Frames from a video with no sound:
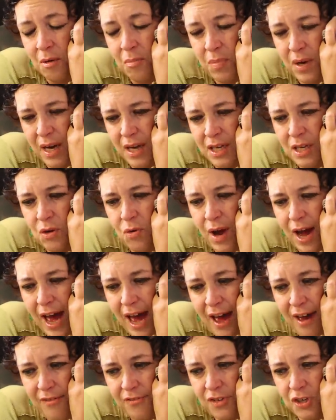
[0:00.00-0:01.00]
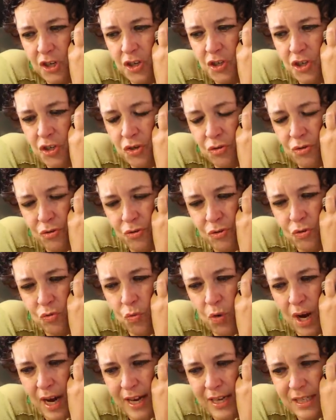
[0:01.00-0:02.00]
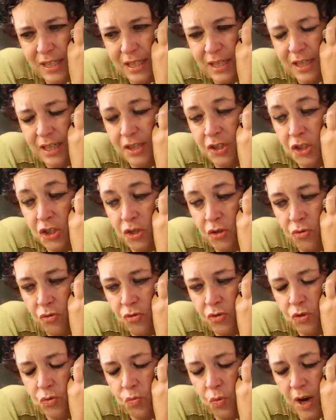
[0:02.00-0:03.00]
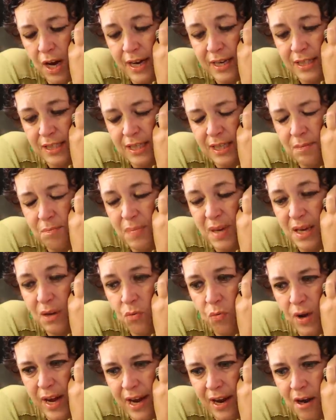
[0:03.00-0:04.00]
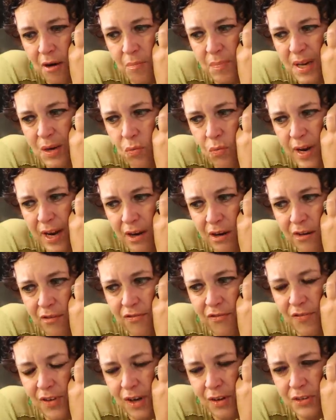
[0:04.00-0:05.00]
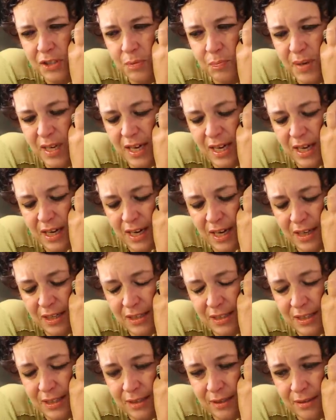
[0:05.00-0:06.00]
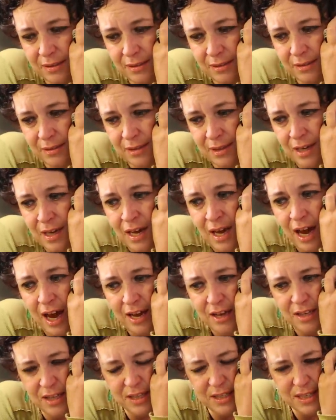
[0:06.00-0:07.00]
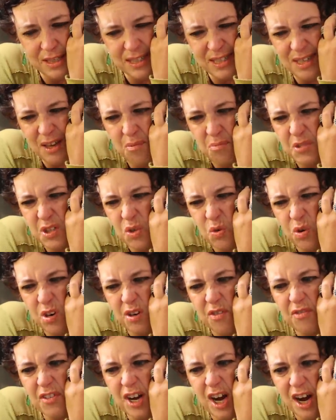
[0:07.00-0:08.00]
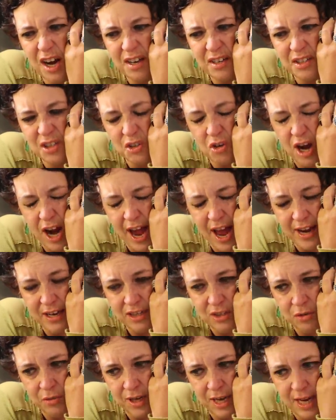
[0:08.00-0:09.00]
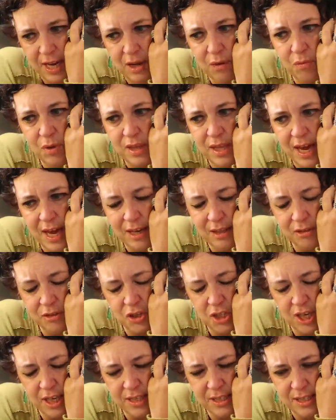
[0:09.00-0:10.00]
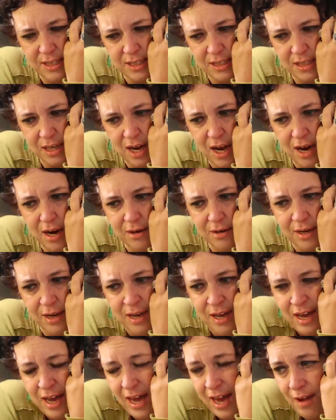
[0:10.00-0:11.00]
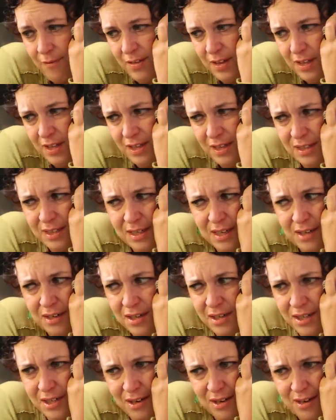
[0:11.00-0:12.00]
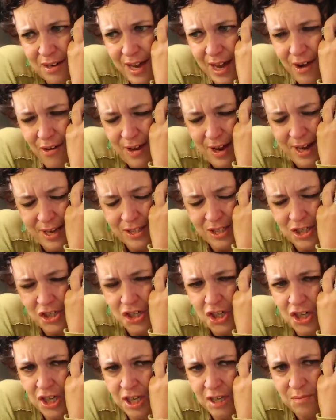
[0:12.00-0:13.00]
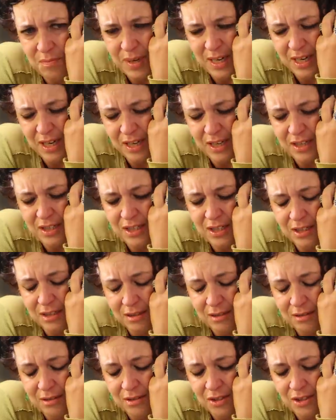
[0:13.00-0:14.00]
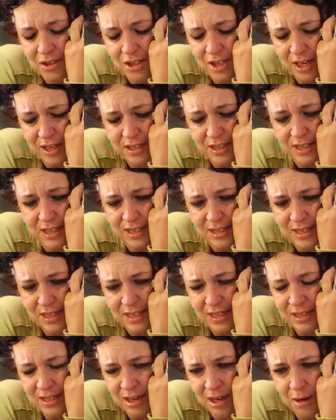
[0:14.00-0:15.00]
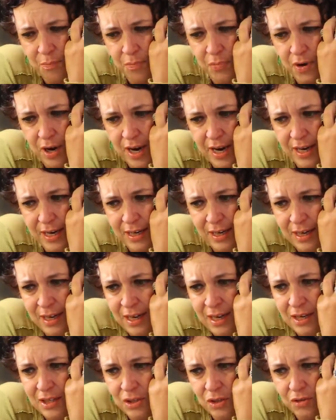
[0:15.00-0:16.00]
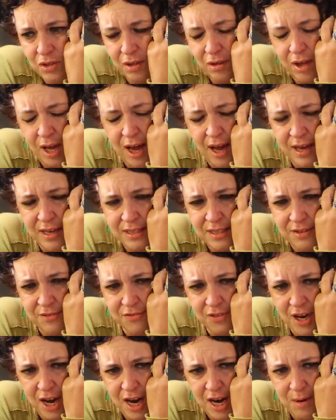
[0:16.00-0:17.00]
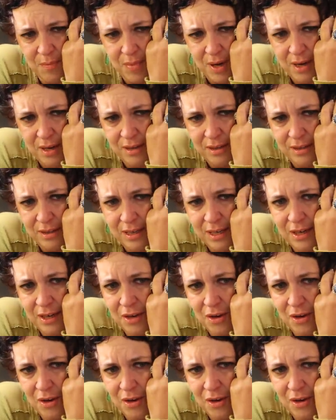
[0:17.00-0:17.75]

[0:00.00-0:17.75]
But you have to choose wisely. Choose wisely. Beware. Beware of false beginnings. I, this is some sort of contract, okay, with that justice card. Everything's going to turn out as it should because justice is upright. So the laws of karma, you